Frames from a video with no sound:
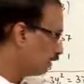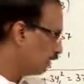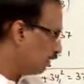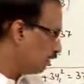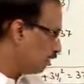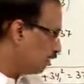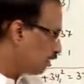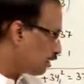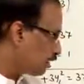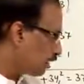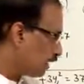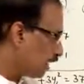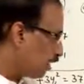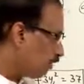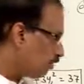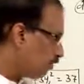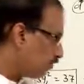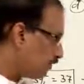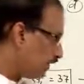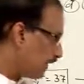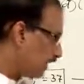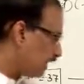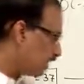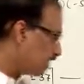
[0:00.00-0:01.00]
So now
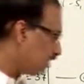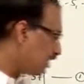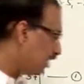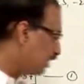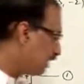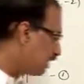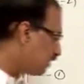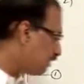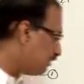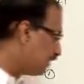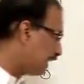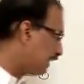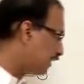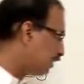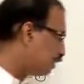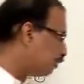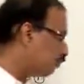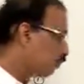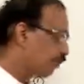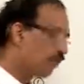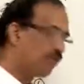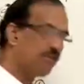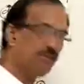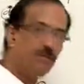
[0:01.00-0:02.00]
we got value
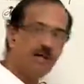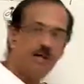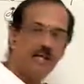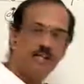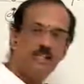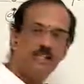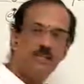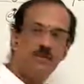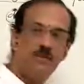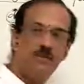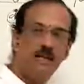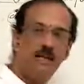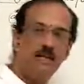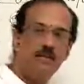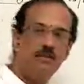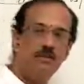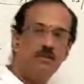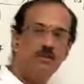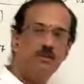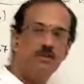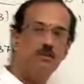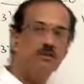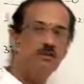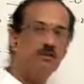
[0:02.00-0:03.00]
of x1 equal
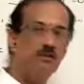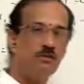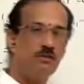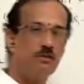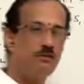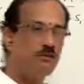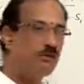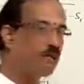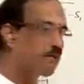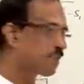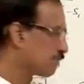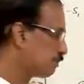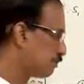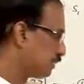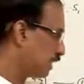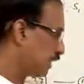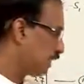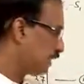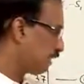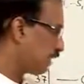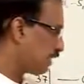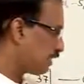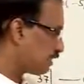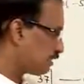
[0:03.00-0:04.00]
to plus
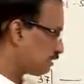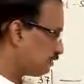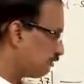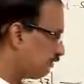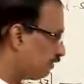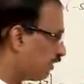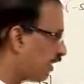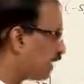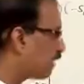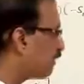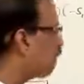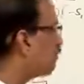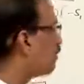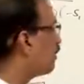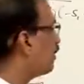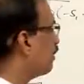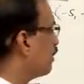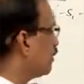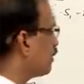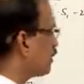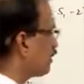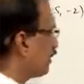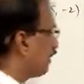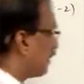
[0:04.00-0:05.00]
minus 5.
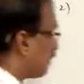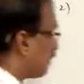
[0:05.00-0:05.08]
So that